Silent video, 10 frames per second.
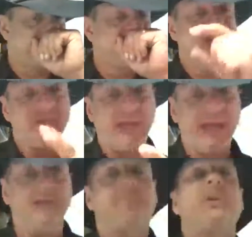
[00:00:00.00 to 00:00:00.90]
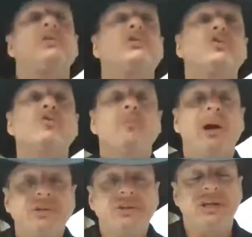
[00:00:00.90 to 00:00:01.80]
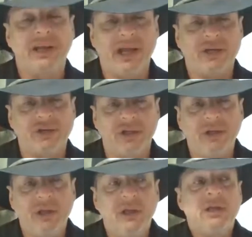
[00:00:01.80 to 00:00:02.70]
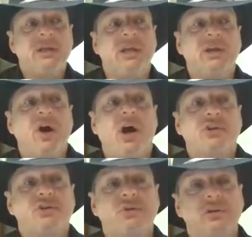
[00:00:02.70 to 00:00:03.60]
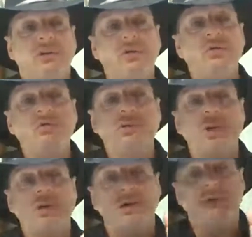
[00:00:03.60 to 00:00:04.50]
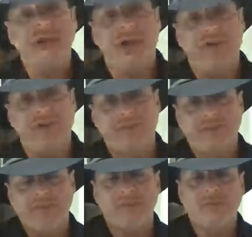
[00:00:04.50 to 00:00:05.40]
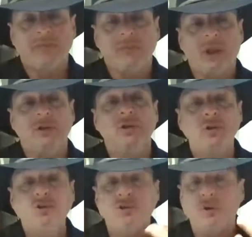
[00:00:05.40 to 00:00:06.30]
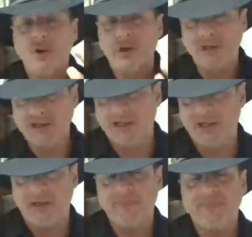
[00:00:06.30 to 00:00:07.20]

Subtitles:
say too much connection can cause you to lose yourself, lose your own identity.